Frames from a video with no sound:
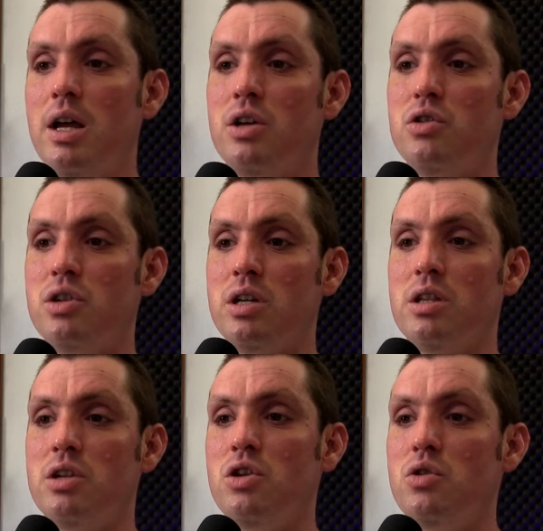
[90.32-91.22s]
using
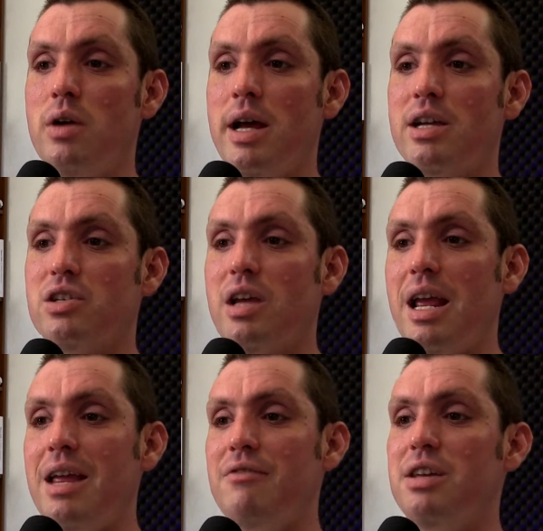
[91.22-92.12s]
the new
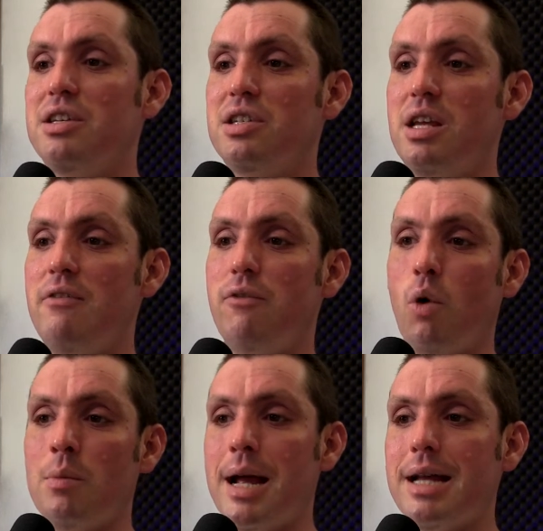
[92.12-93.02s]
XAVC
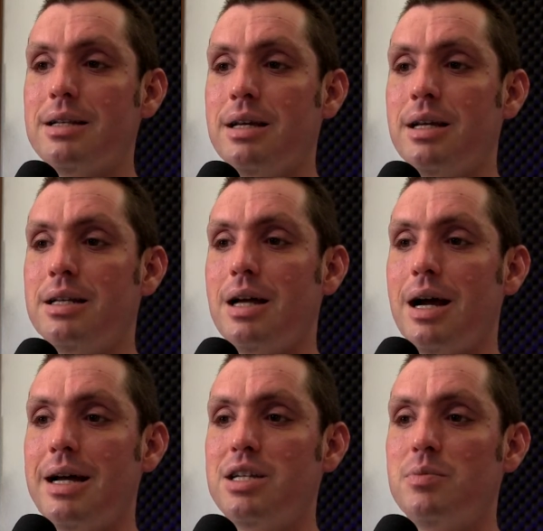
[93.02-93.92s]
format and
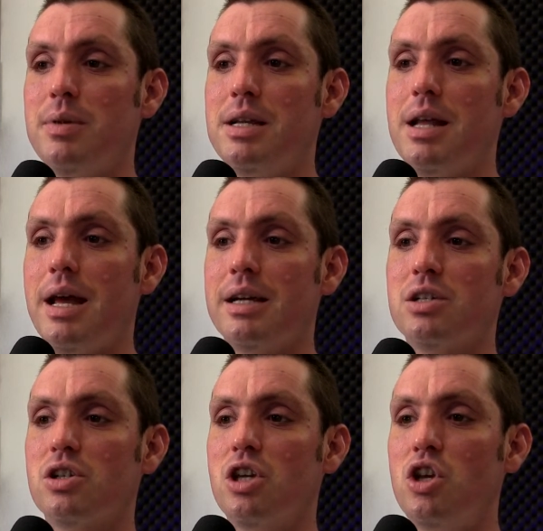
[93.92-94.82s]
high speed
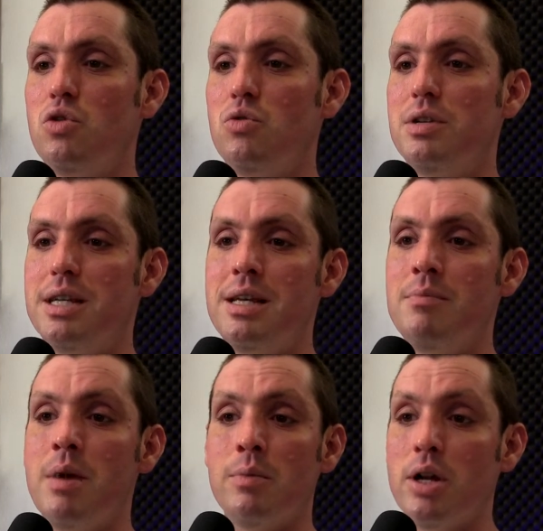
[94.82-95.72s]

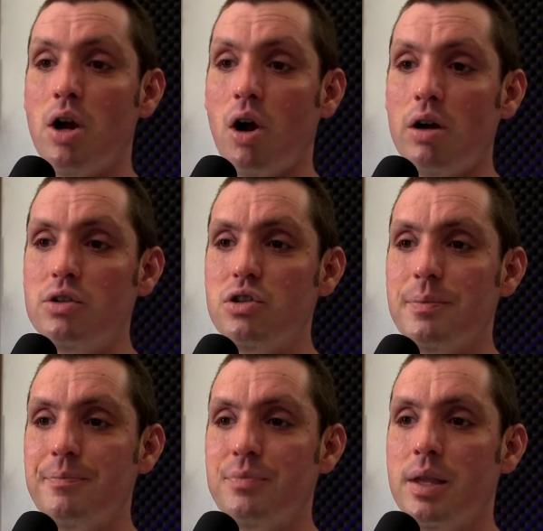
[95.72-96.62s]
XQD memory cards.
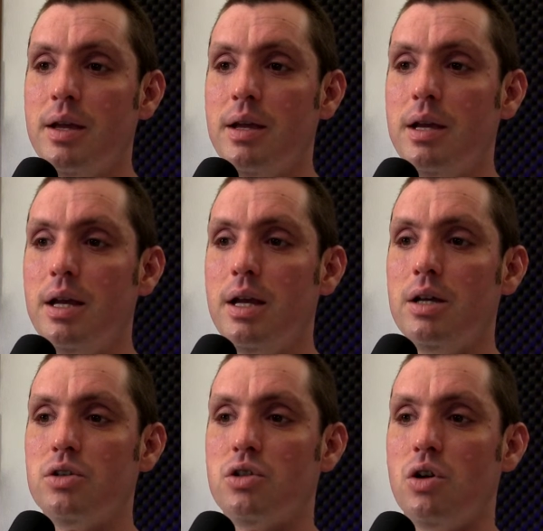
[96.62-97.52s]

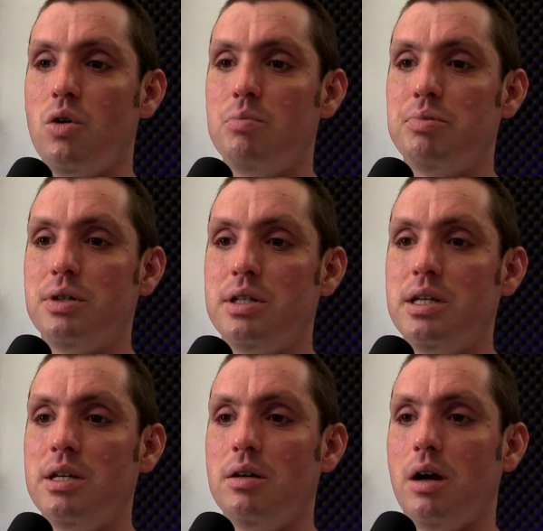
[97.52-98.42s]
So,
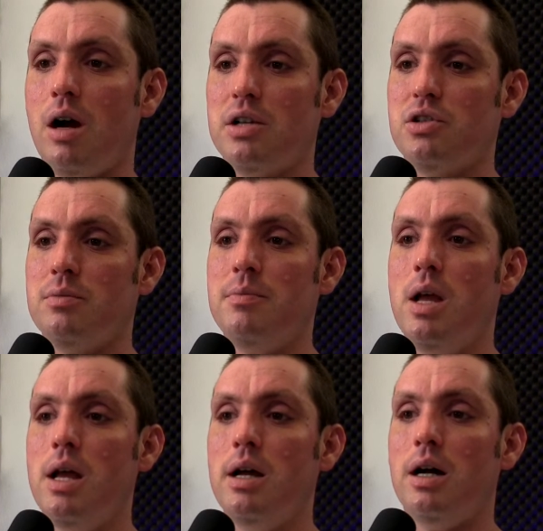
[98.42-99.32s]
pretty awesome.
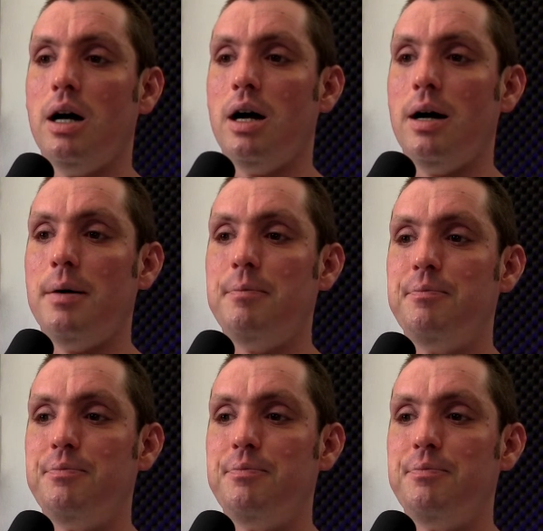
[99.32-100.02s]
Uh,